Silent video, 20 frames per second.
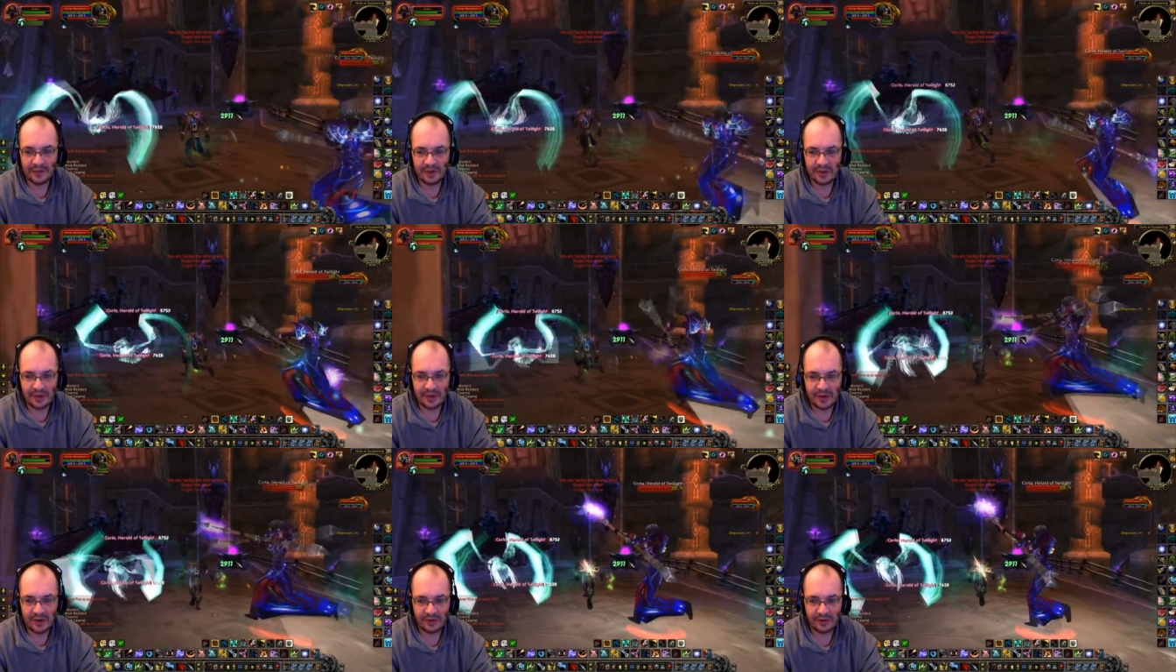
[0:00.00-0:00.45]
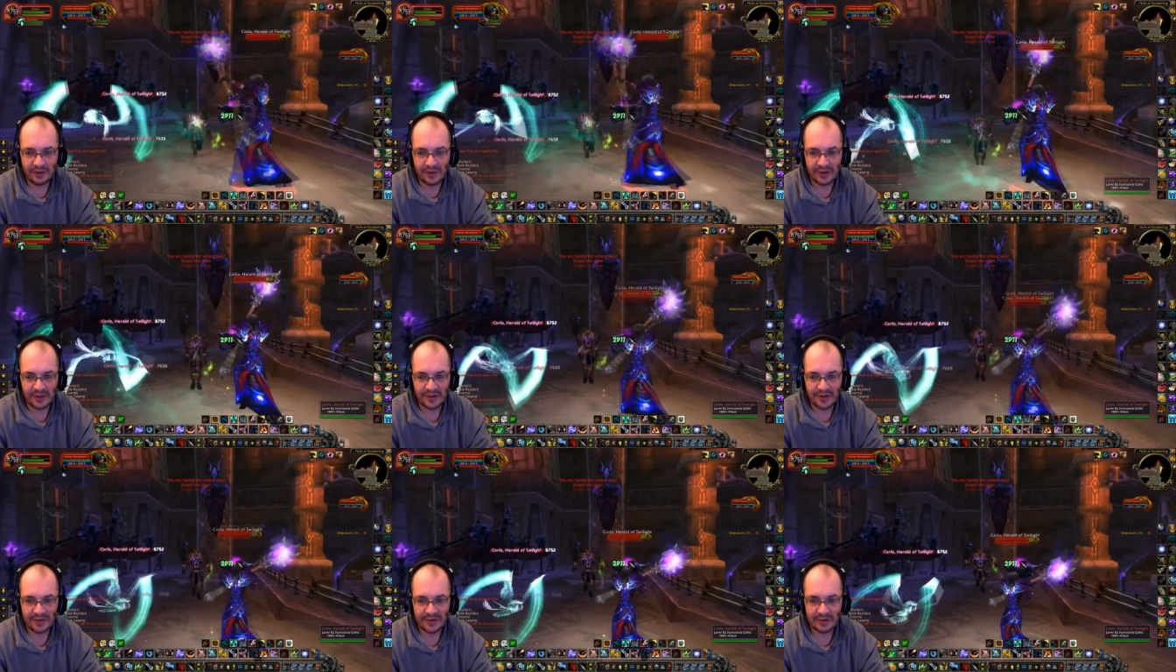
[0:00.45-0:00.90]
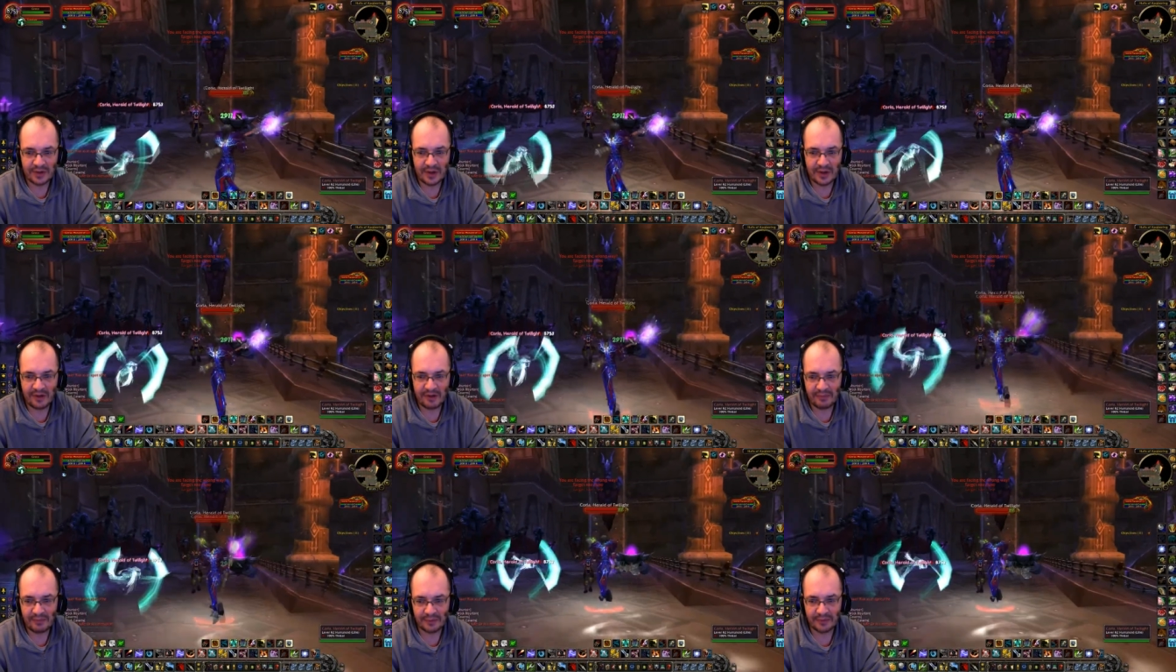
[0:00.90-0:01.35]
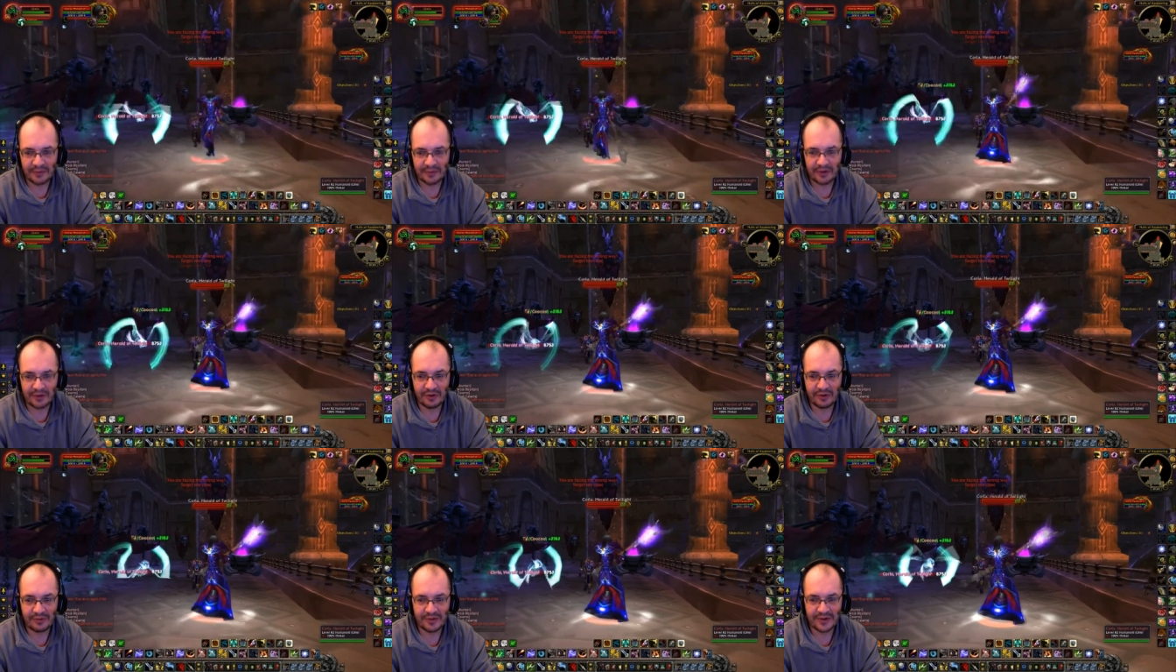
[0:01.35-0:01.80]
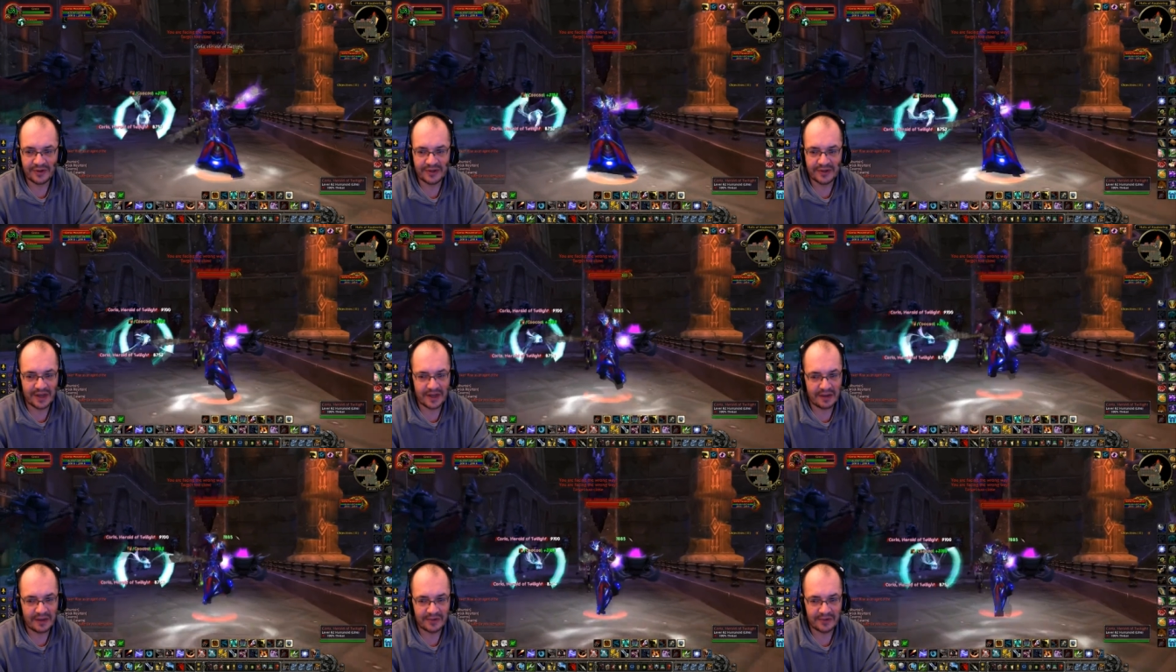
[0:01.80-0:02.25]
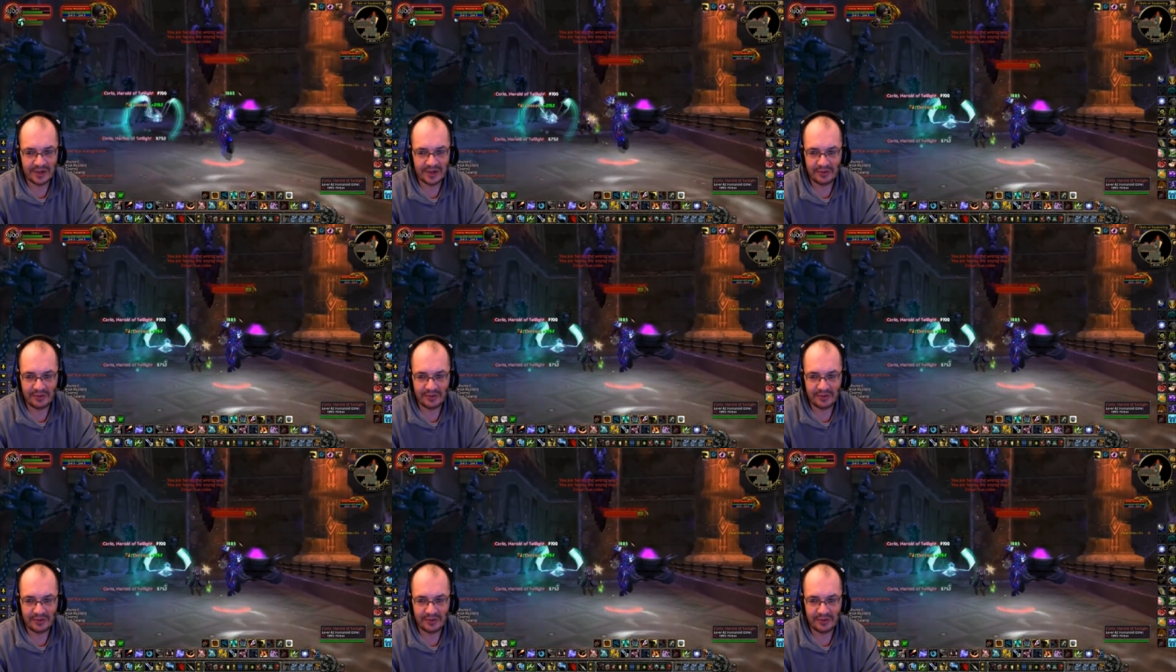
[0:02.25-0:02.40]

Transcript: if you don't do this, I've popped your tokens there,